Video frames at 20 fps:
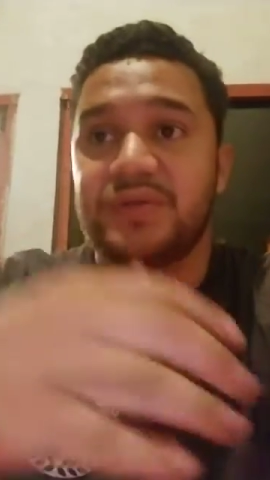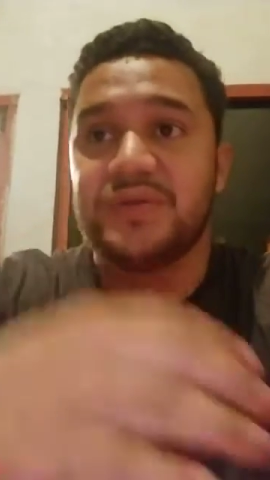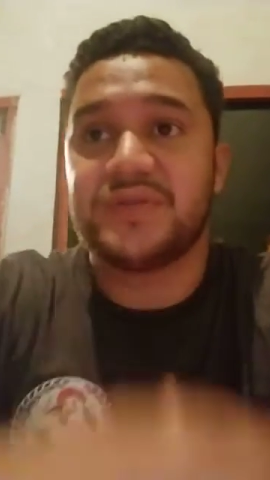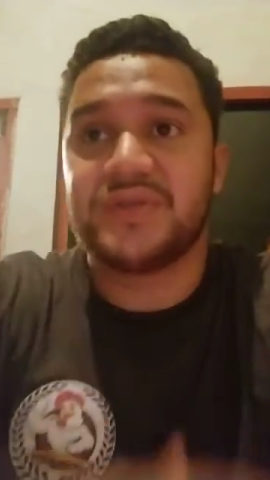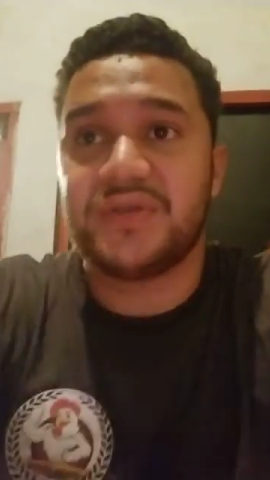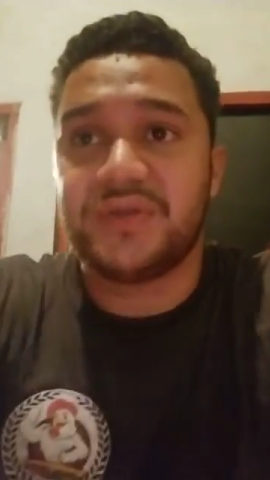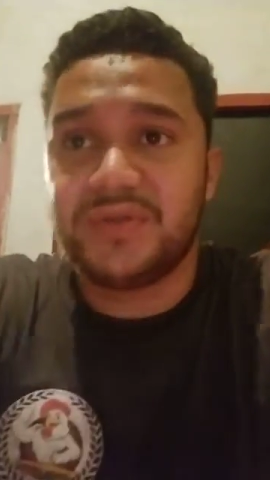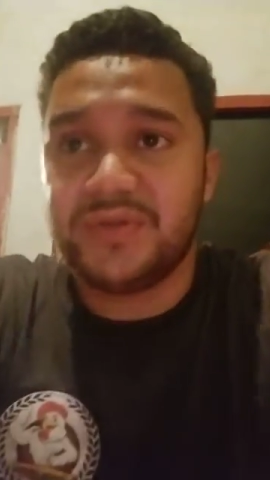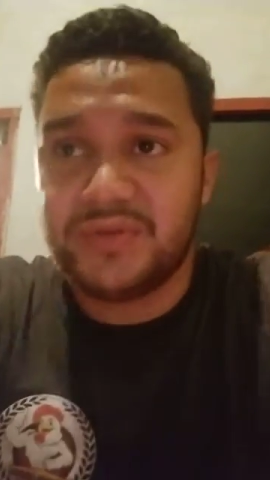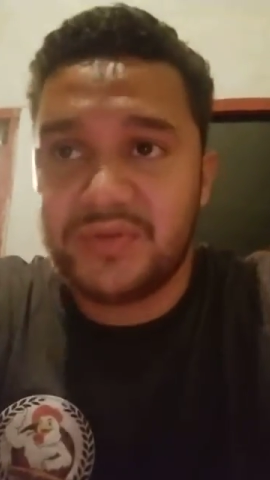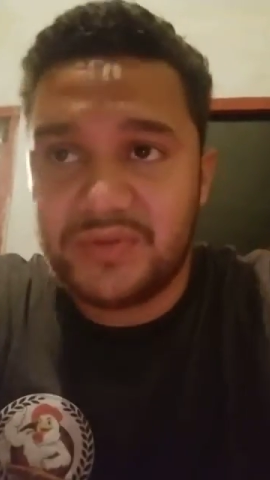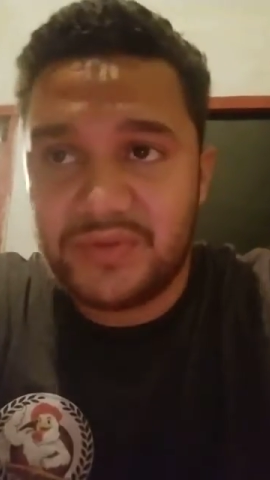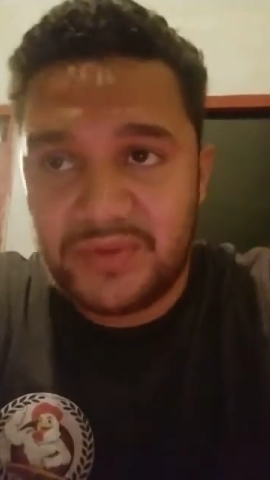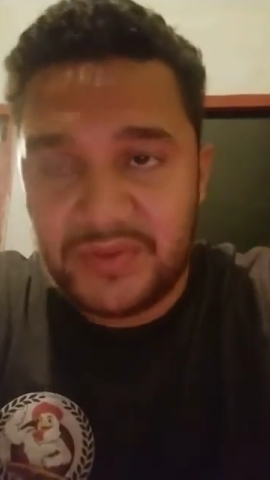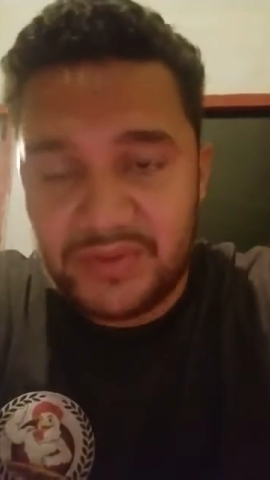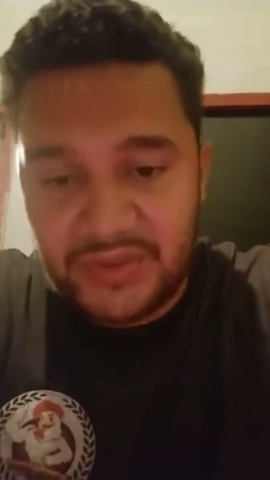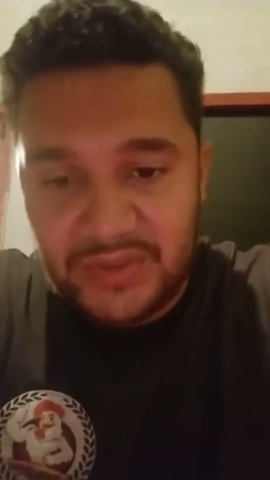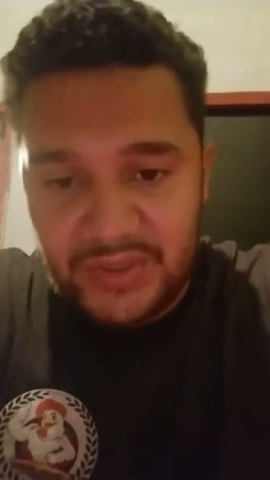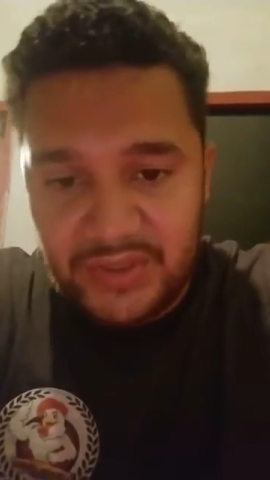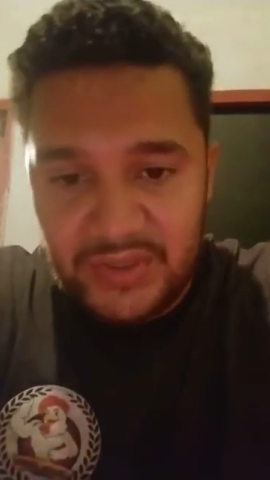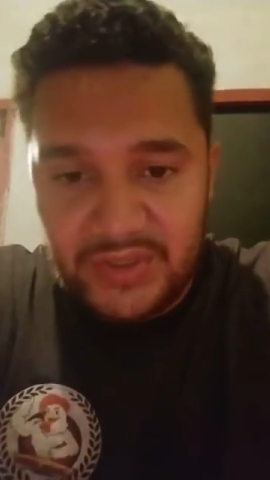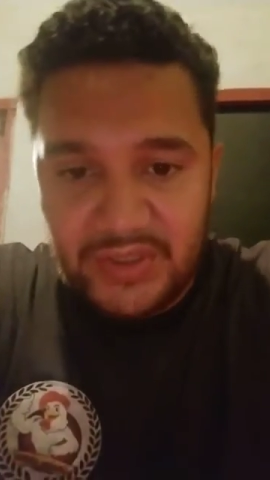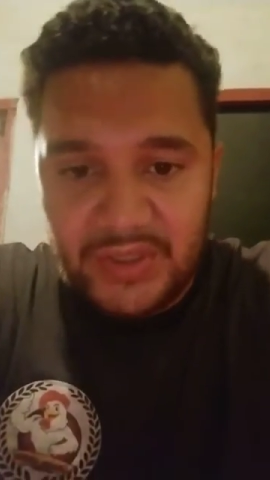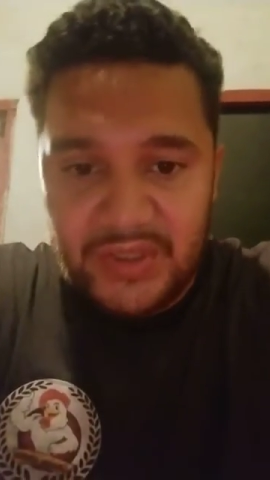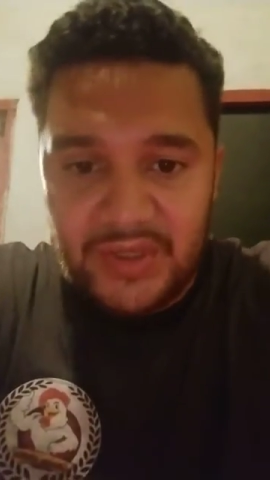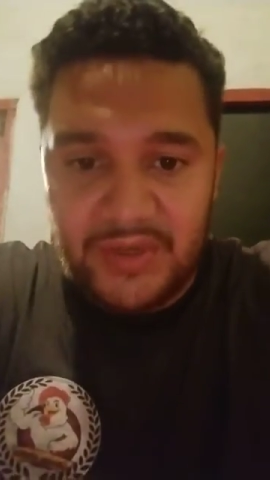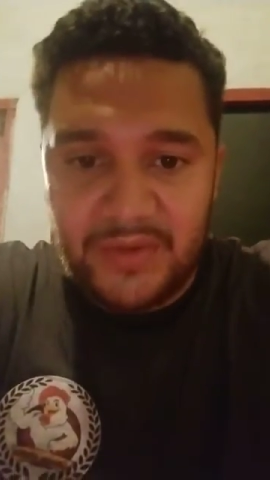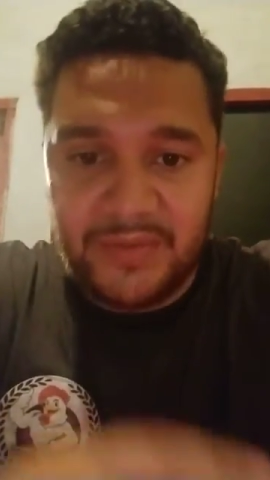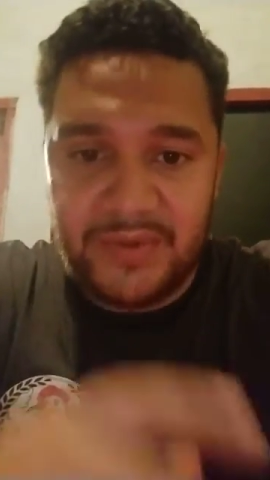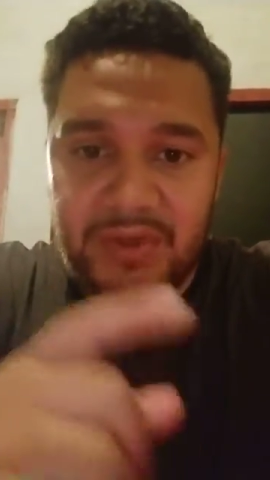So
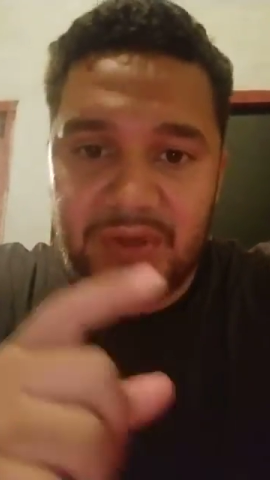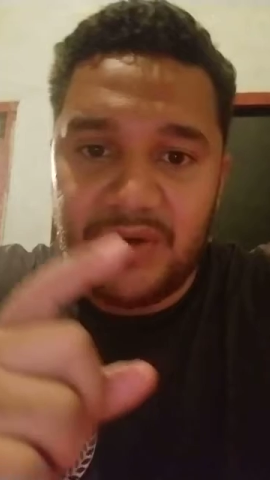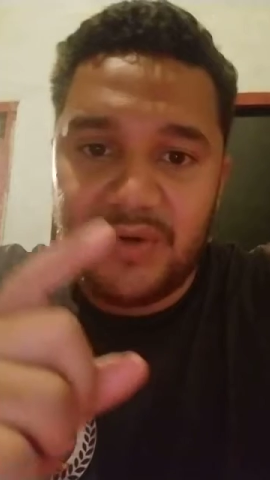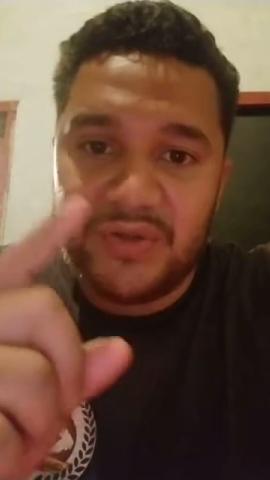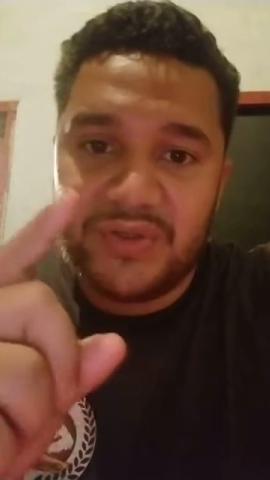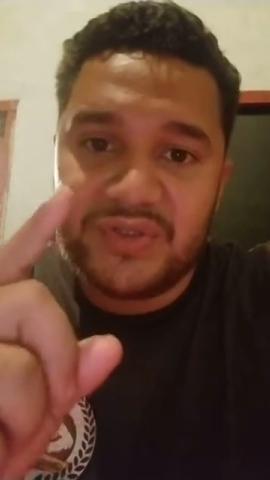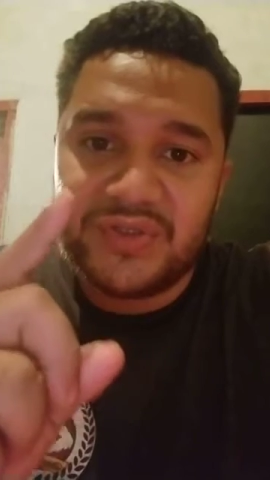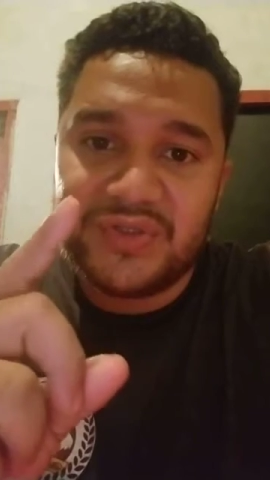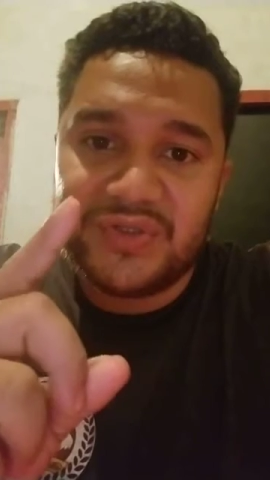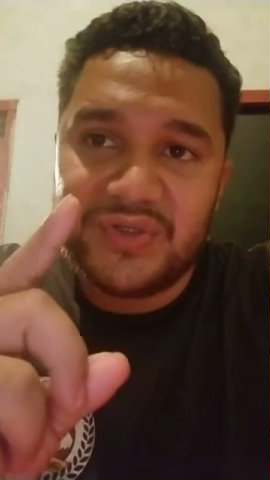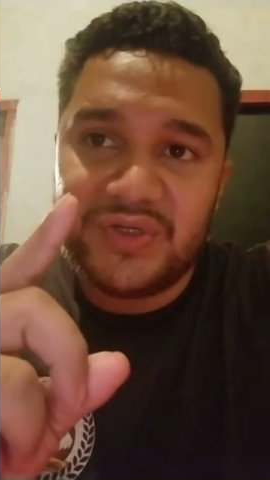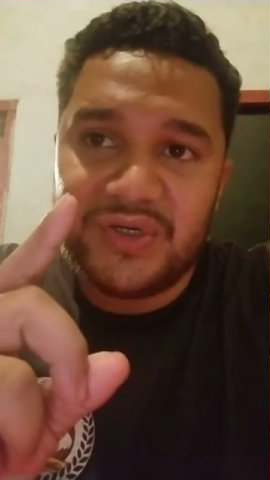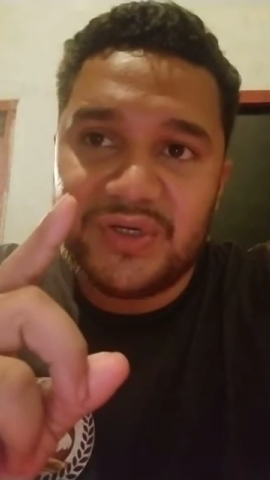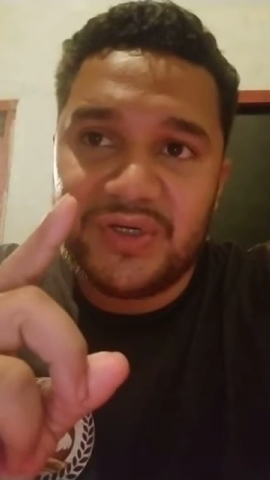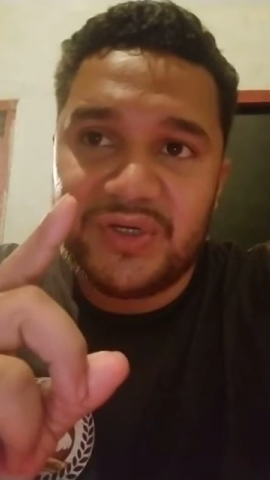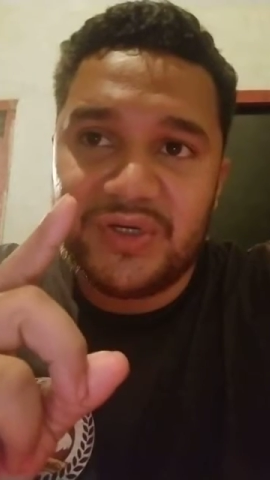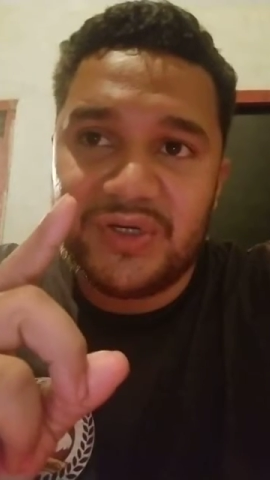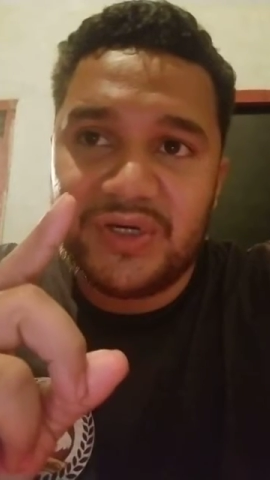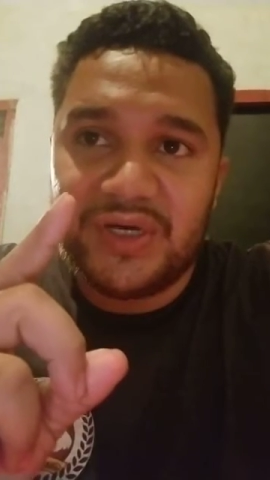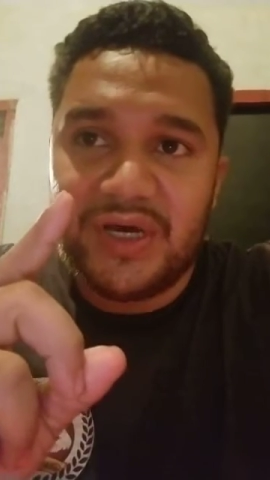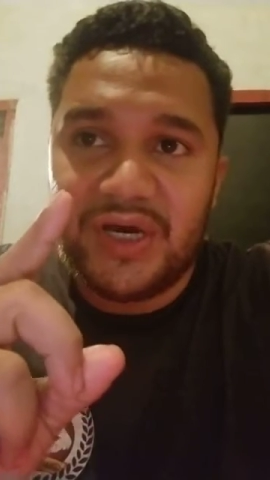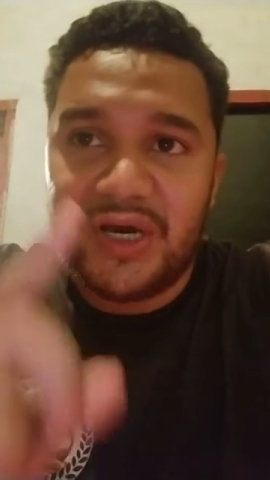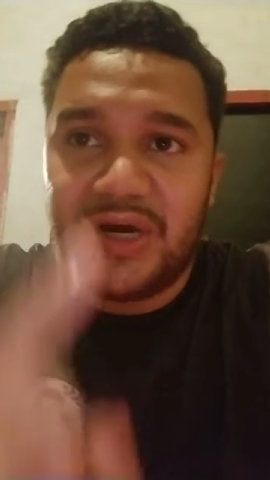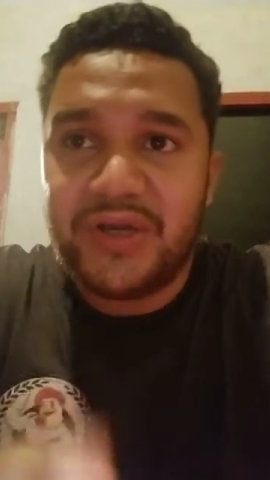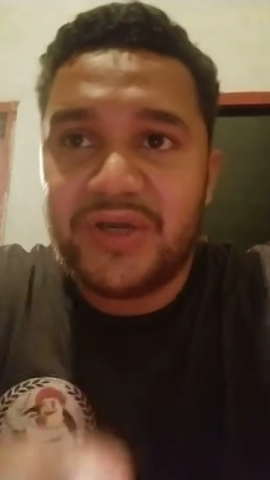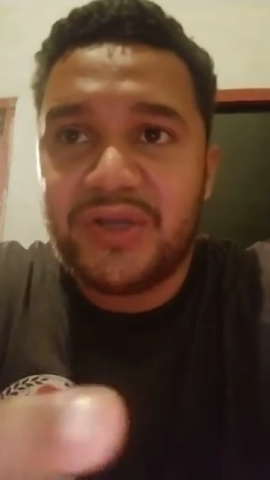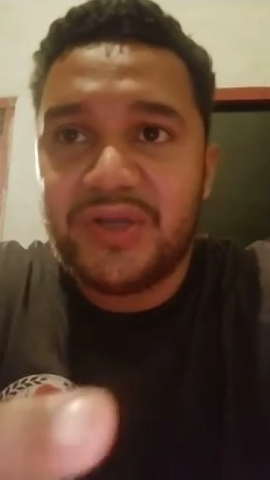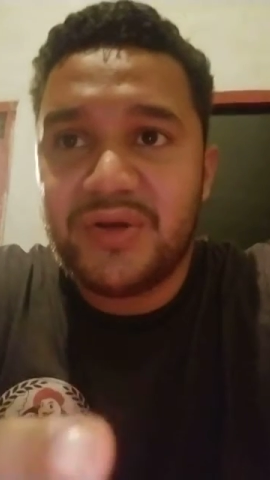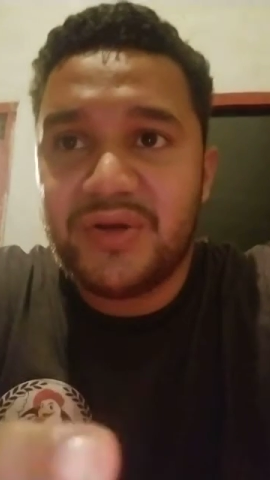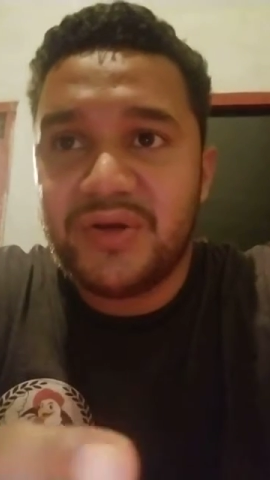we go into the
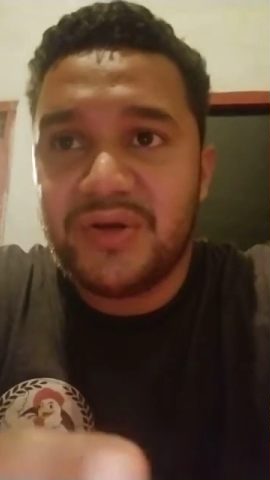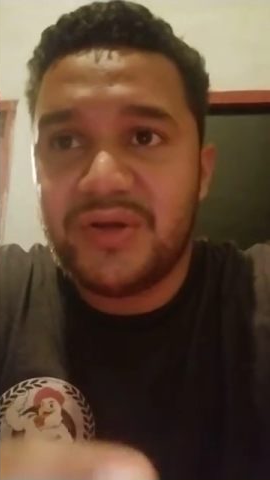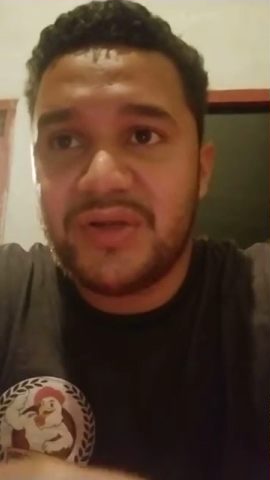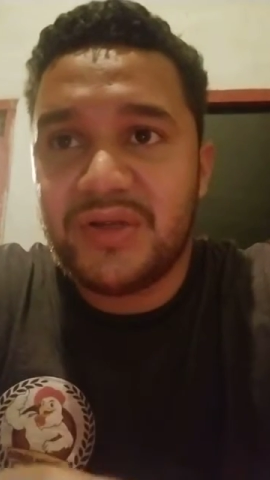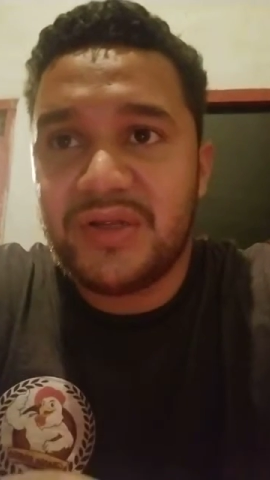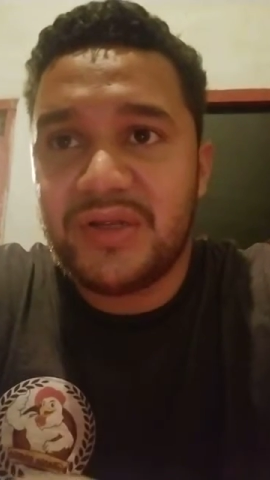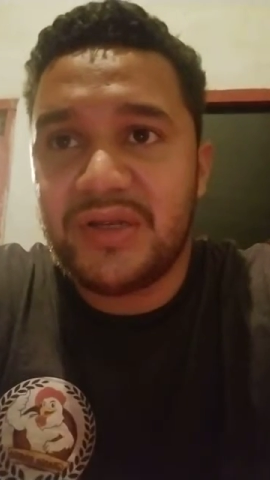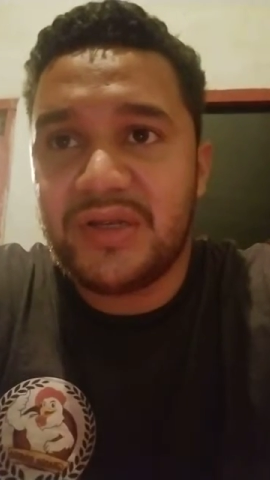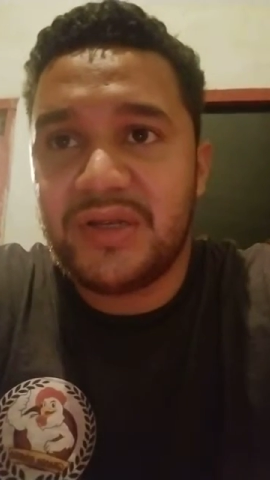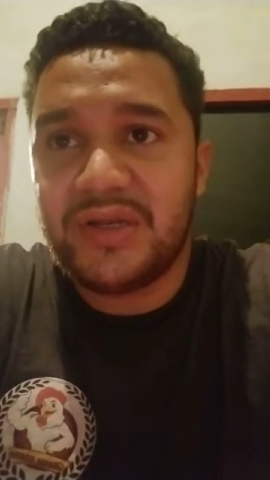audio